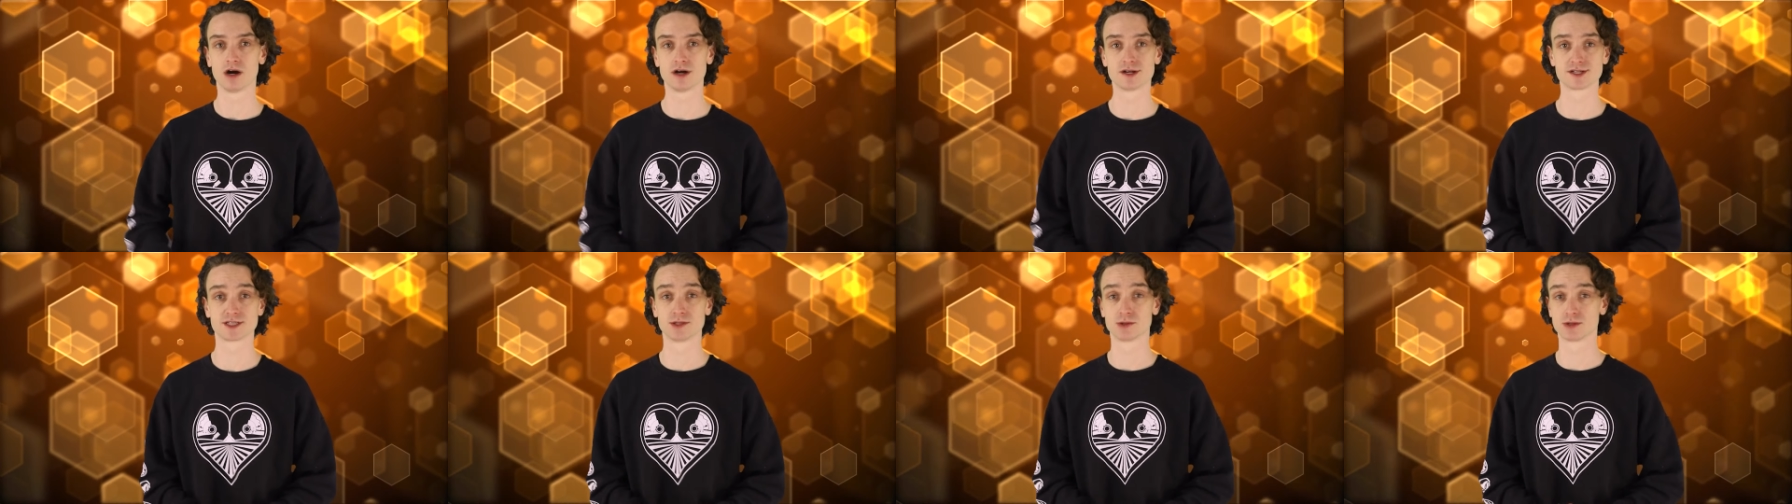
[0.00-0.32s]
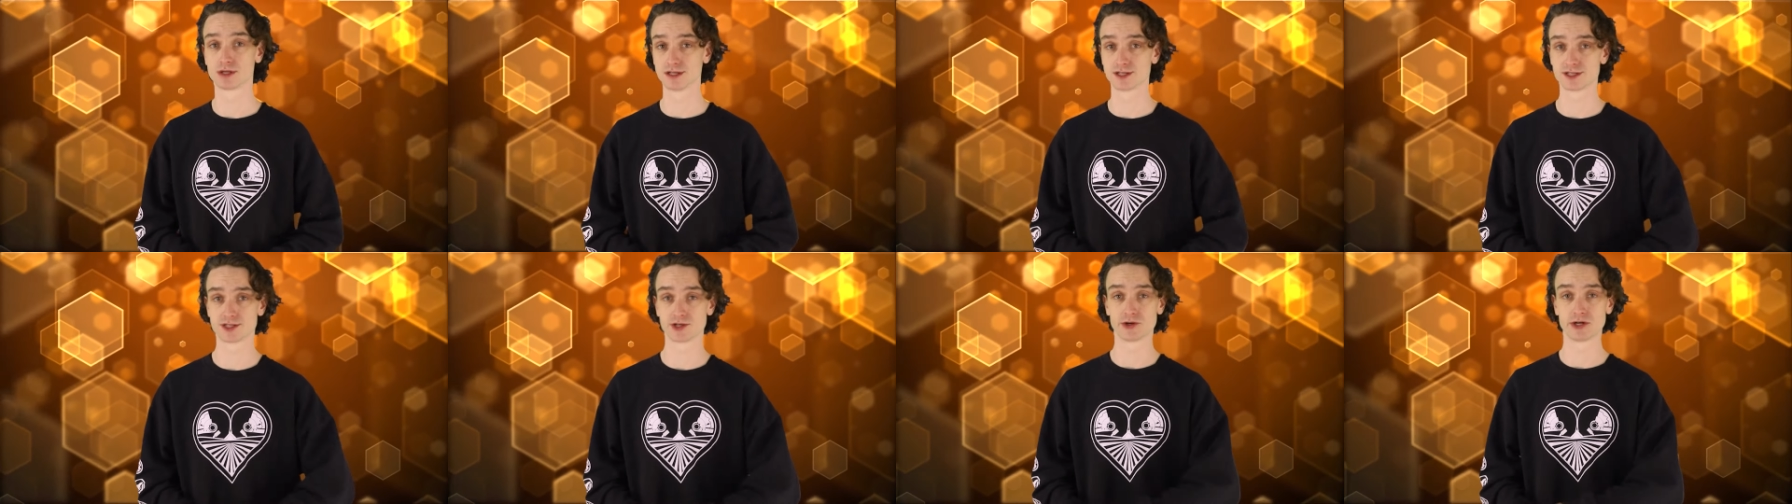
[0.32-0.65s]
also
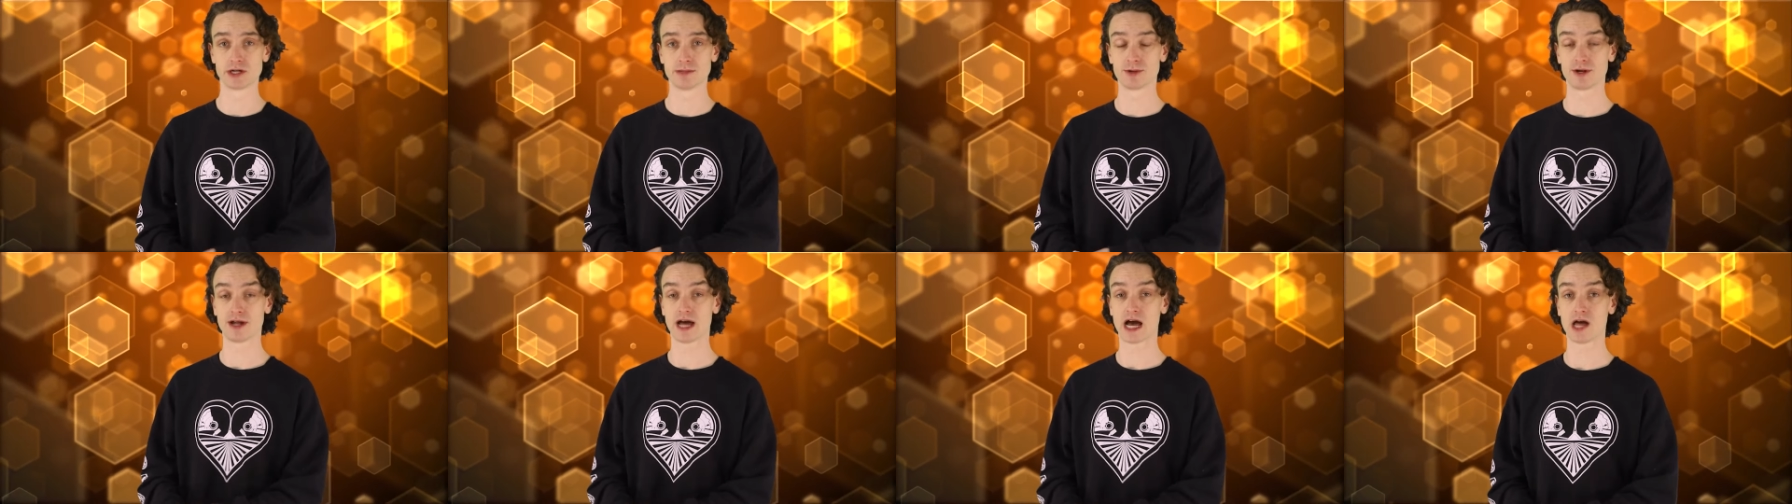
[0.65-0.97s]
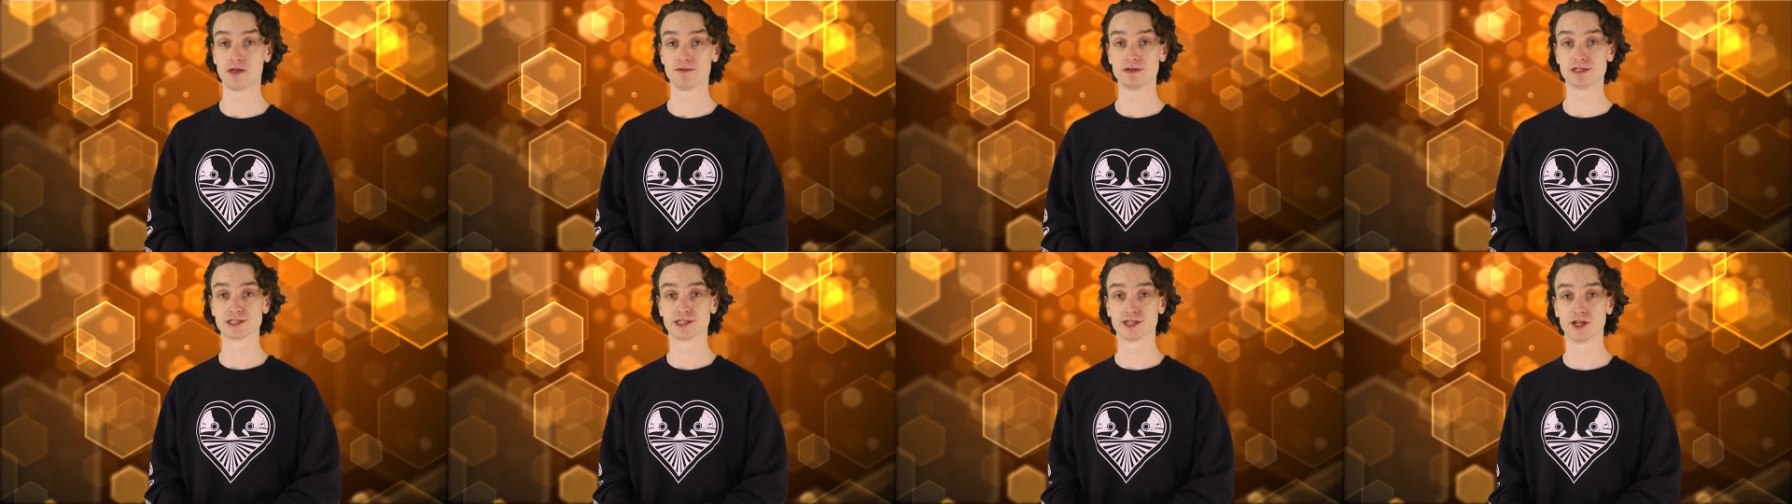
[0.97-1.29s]
concerned about
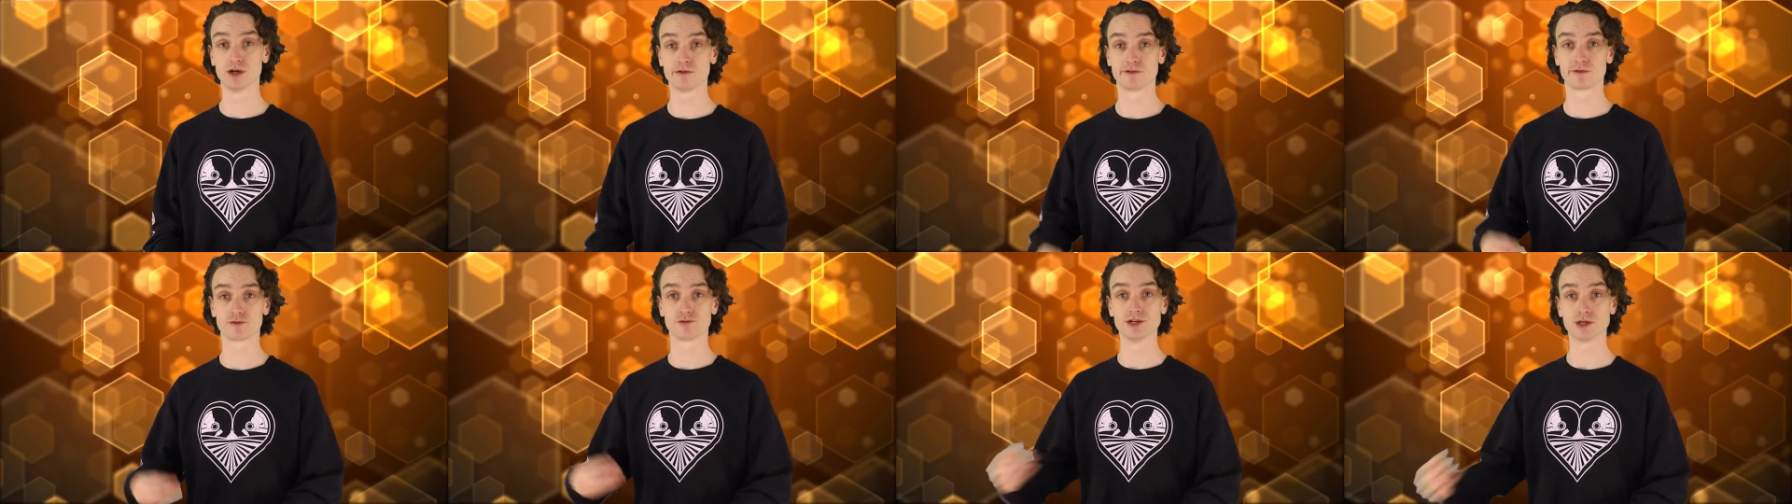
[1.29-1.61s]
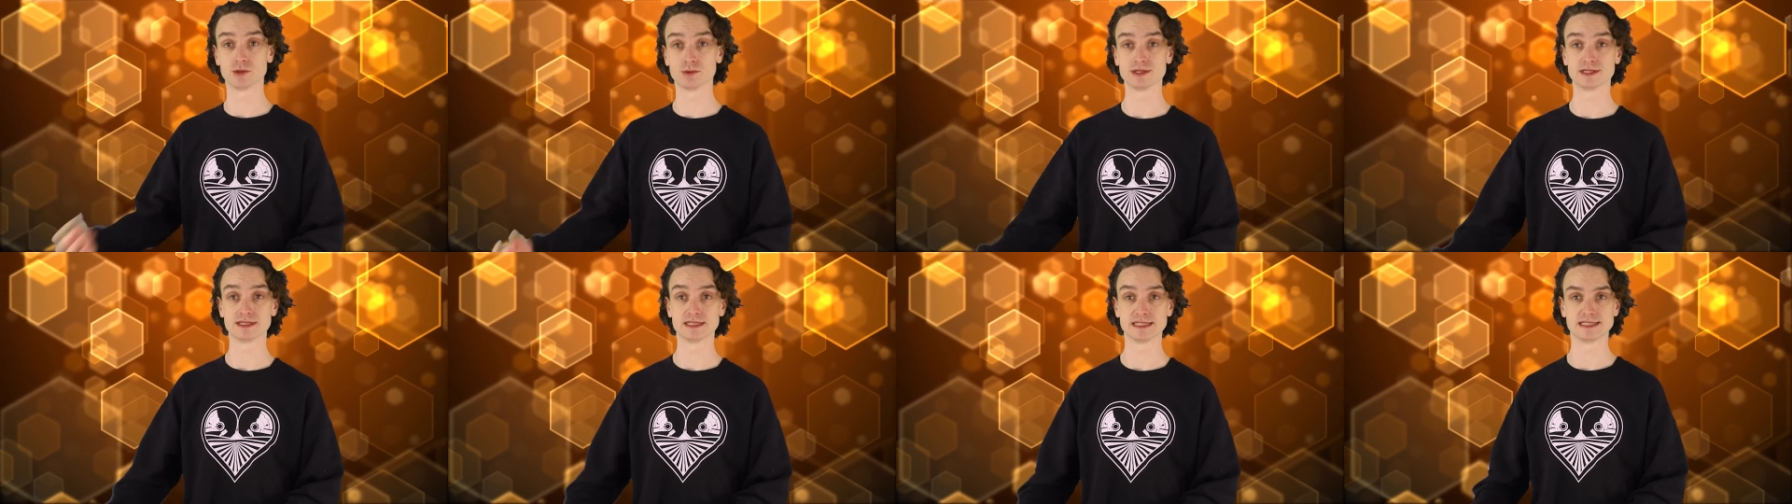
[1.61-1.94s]
how these low
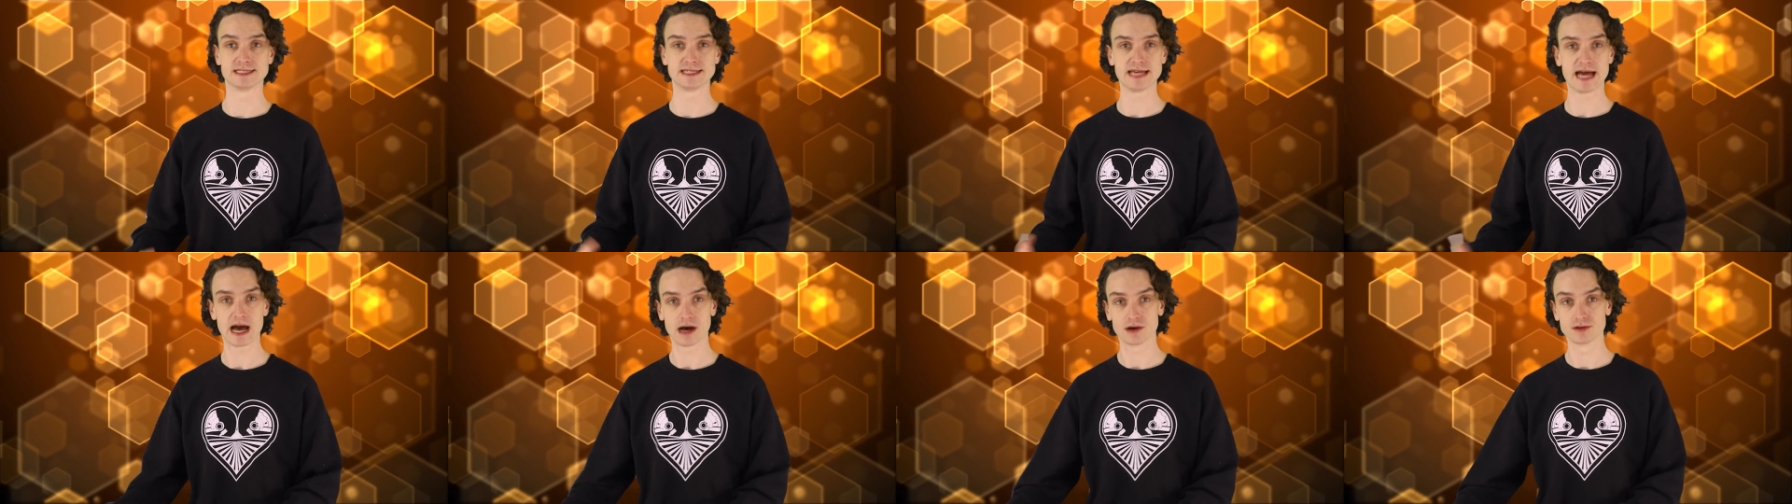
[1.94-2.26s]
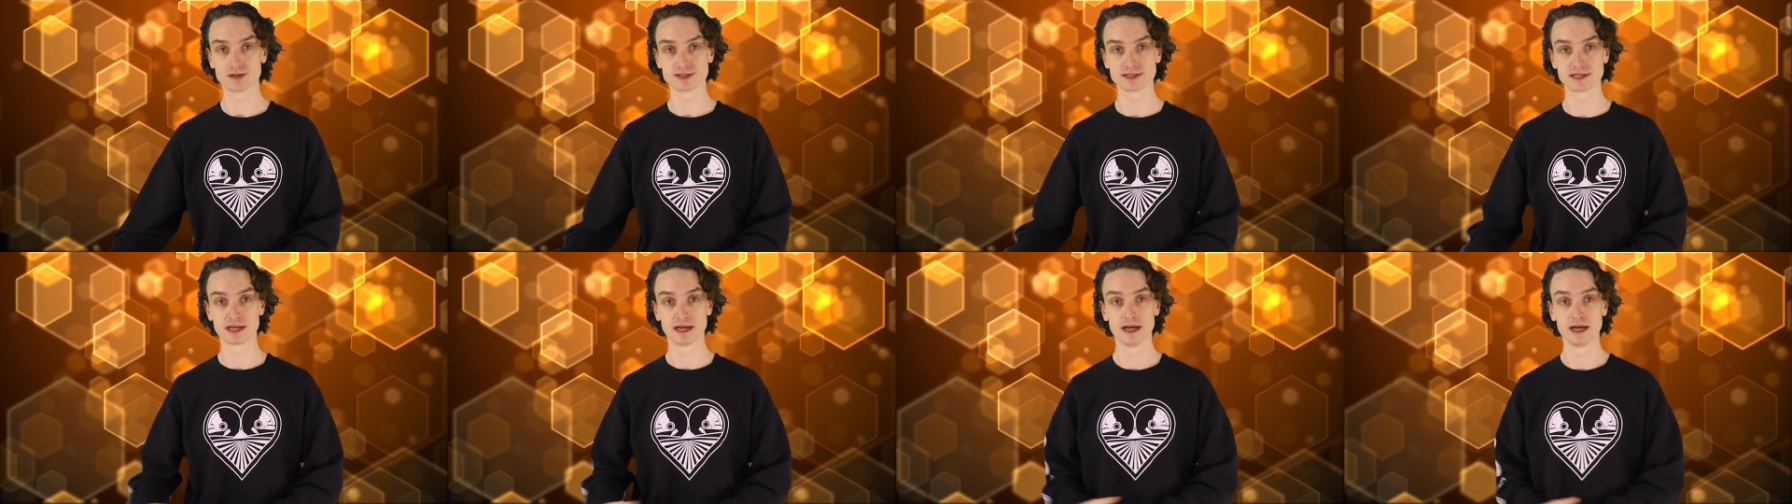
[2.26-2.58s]
frequency
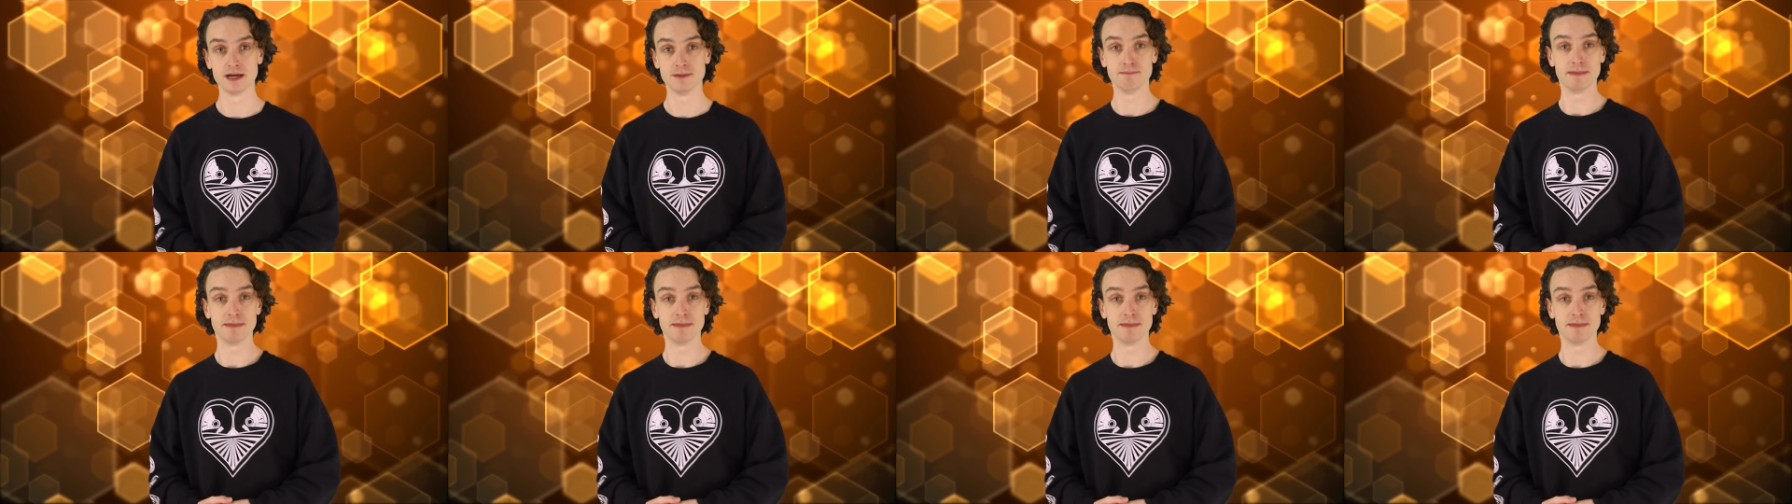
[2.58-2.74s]
sounds